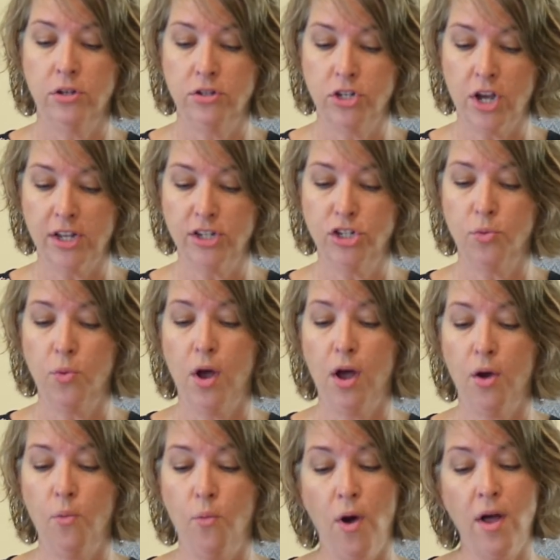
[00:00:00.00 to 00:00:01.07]

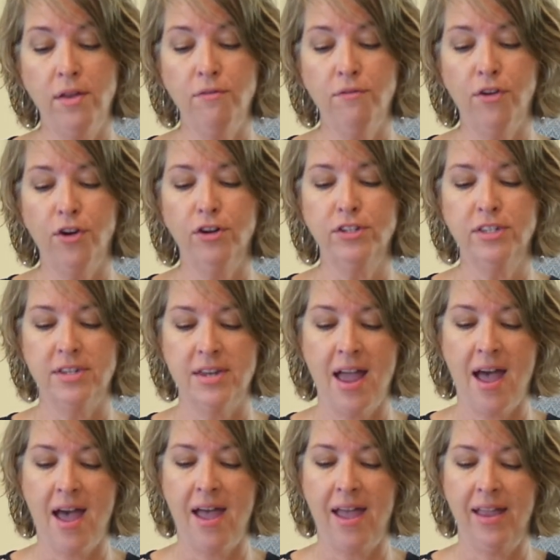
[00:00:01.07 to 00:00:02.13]
Joshua 1 verse
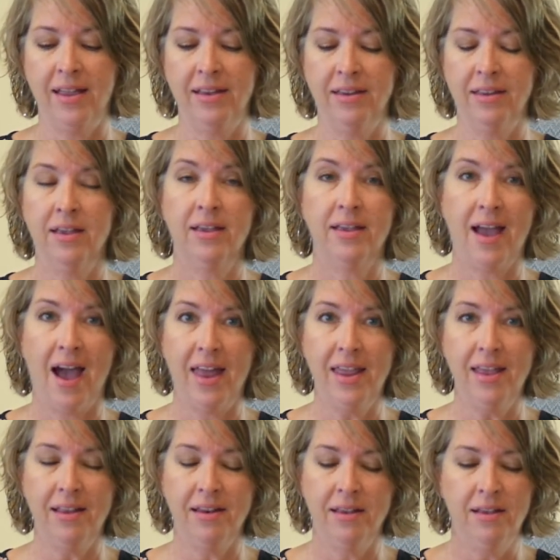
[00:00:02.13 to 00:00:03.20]
9. Got
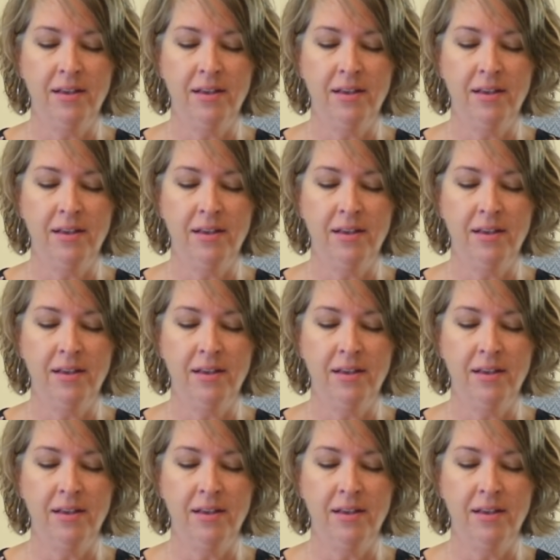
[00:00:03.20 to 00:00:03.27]
it?